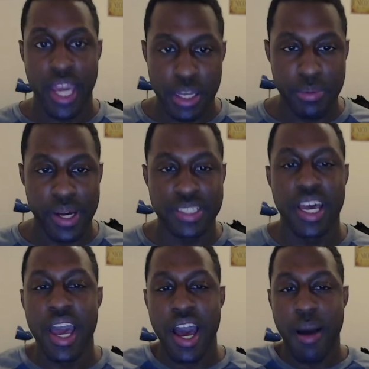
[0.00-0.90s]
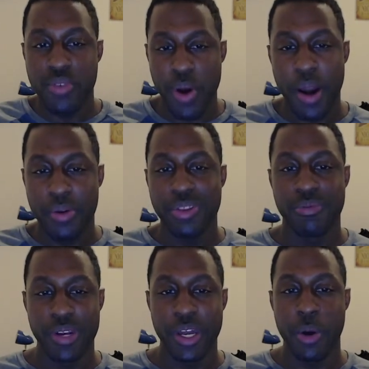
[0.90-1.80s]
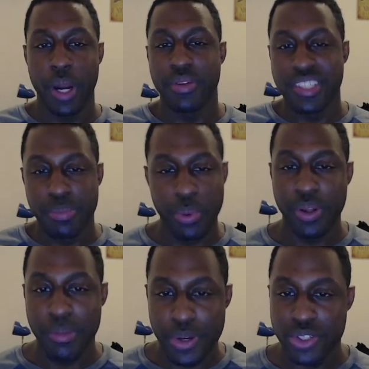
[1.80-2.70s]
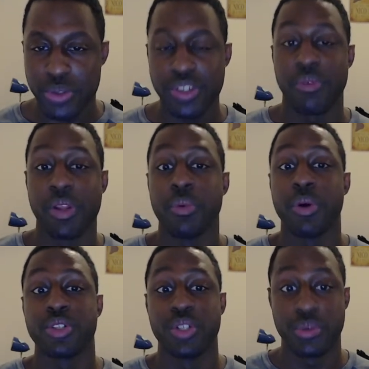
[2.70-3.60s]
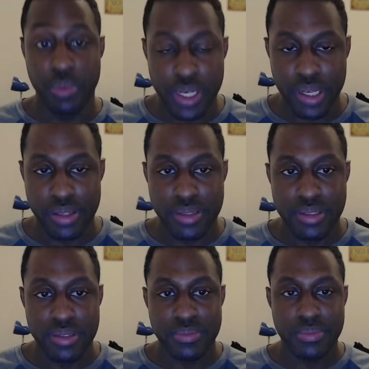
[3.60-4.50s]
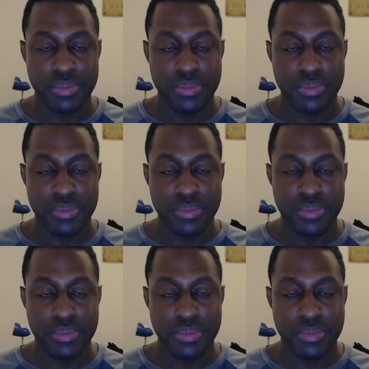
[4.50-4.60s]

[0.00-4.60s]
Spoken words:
Anyways, I'm trying to do this video without spoiling the mystery because I really want you to read it.